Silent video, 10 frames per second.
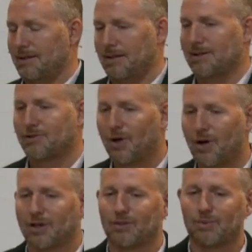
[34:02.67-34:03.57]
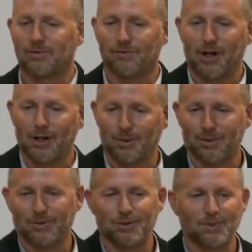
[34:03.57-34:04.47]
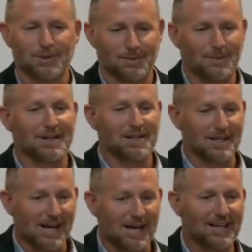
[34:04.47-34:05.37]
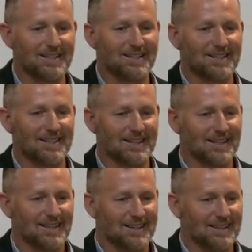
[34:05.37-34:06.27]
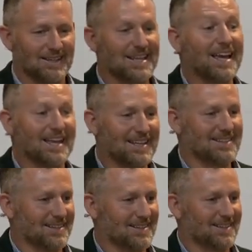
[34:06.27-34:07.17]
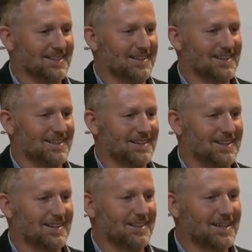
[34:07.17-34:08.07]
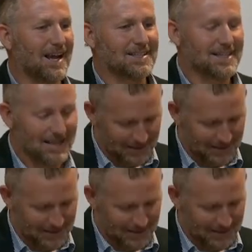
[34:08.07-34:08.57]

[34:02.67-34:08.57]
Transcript: as long as we follow it through with, but God can. God can.